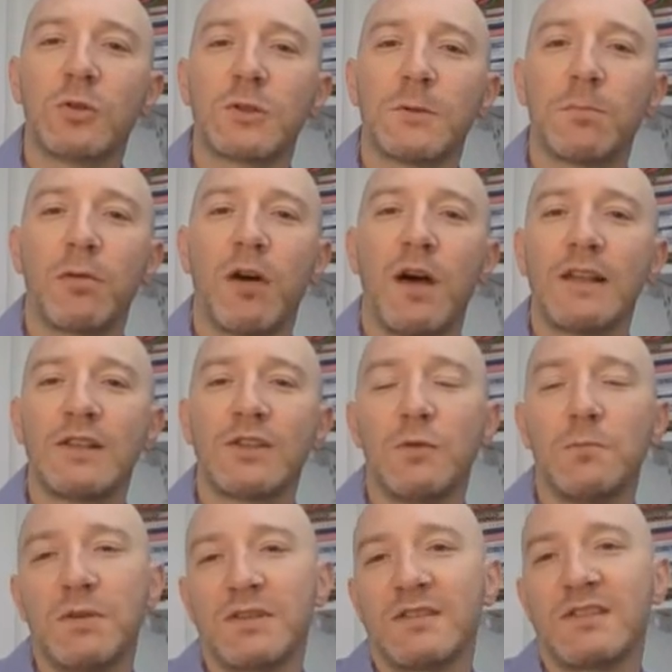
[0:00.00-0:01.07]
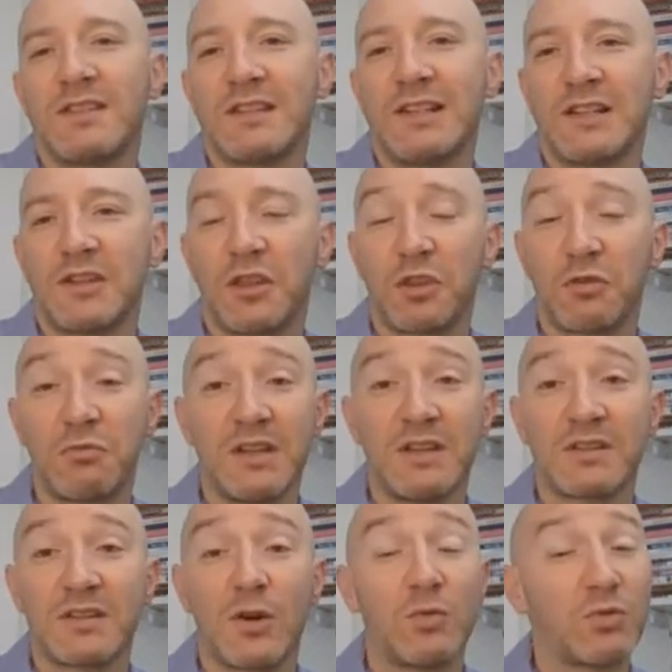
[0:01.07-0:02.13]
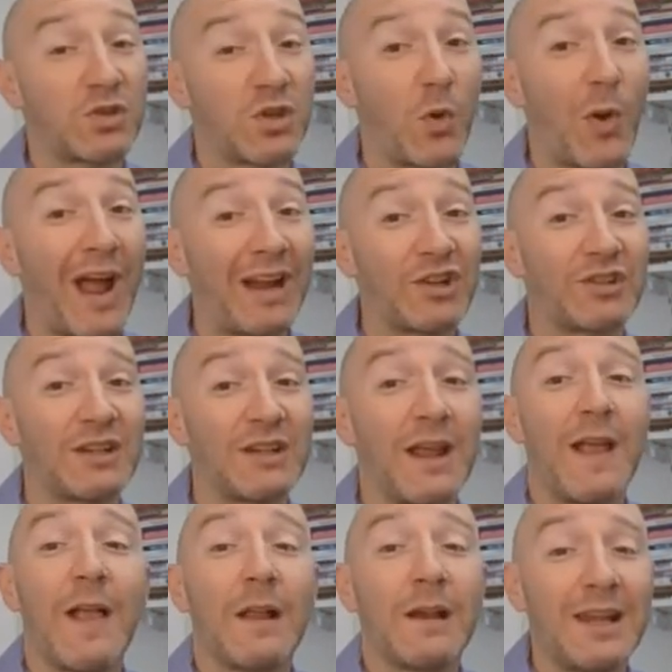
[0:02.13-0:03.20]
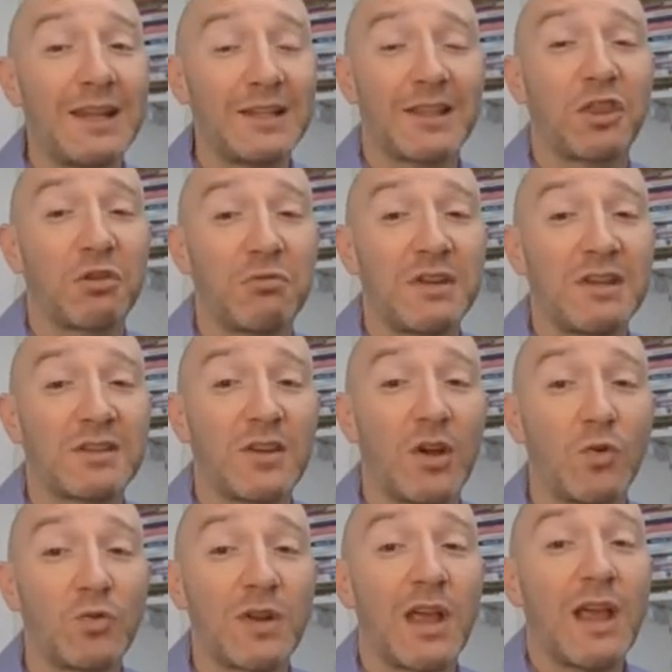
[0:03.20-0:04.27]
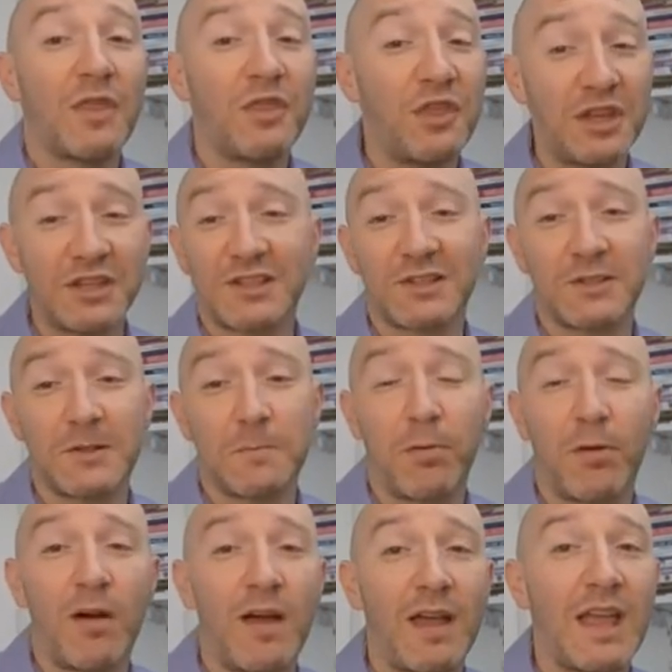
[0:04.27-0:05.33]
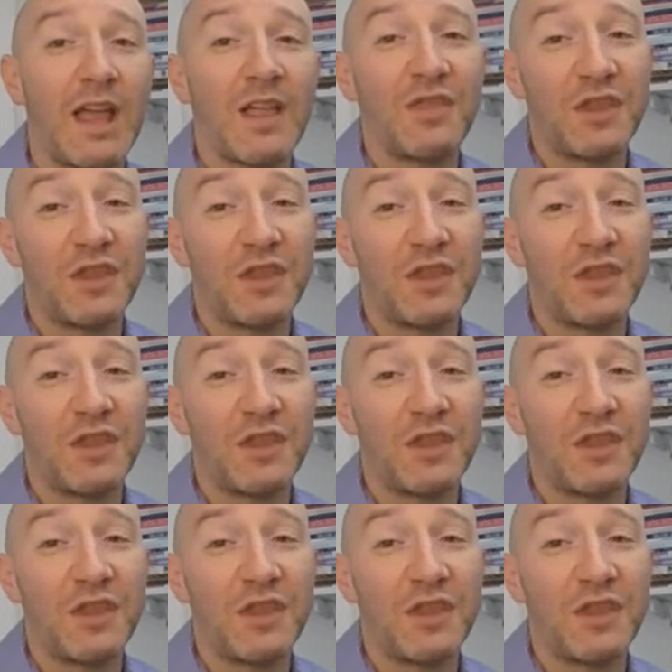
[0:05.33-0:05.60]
apply to businesses less than 3 years old. So actually, less than 3 years old, this doesn't apply.